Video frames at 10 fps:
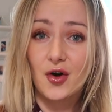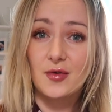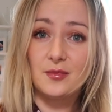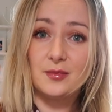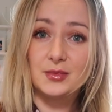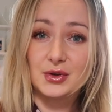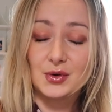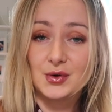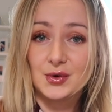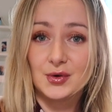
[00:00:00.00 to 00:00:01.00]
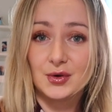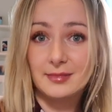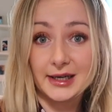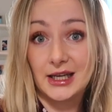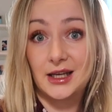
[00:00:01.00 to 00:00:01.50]
from your
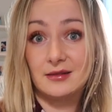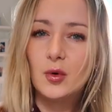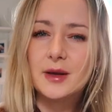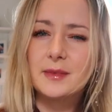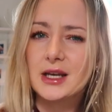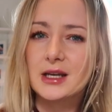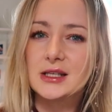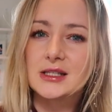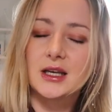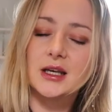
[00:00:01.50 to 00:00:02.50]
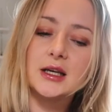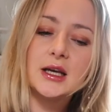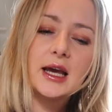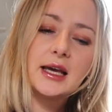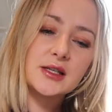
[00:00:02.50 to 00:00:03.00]
money. What I mean is that
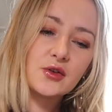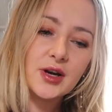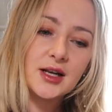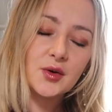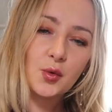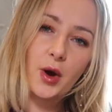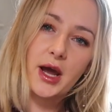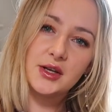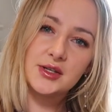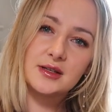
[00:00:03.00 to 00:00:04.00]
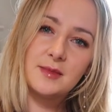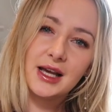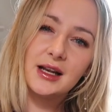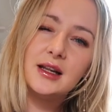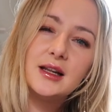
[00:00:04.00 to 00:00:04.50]
it's a great little way just to
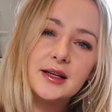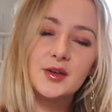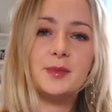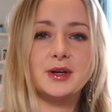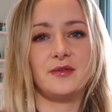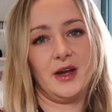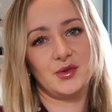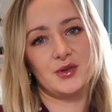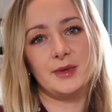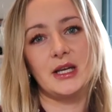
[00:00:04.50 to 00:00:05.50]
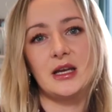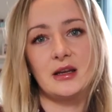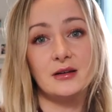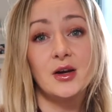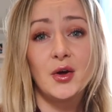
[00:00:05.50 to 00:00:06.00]
make a little bit of extra
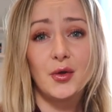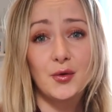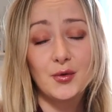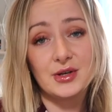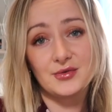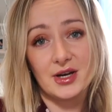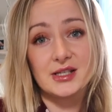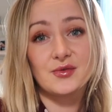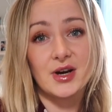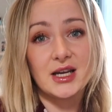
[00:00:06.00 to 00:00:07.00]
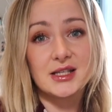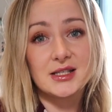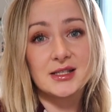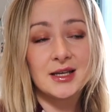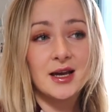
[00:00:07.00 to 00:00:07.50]
money through interest
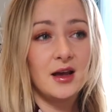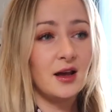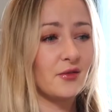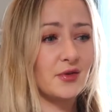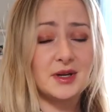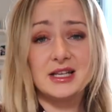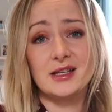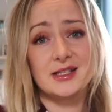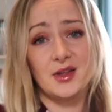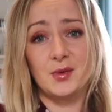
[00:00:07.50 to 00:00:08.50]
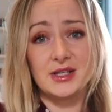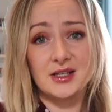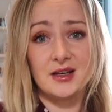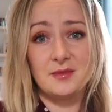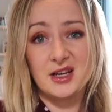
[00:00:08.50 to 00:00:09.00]
rates for money that's otherwise
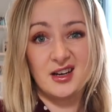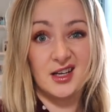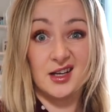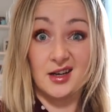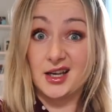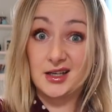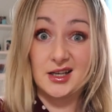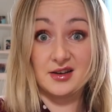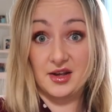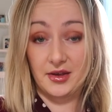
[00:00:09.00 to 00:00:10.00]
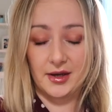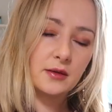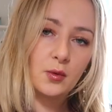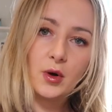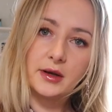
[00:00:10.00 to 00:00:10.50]
going to be earning like nothing.
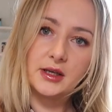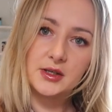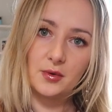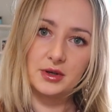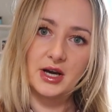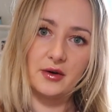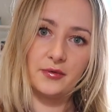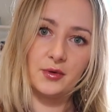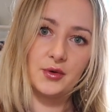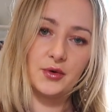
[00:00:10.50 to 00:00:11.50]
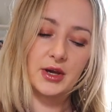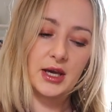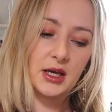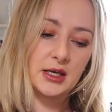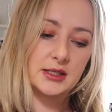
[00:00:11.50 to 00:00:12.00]
The one thing to watch out for
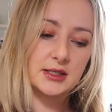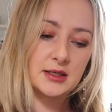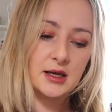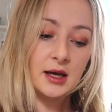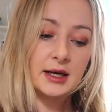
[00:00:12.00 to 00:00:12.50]
is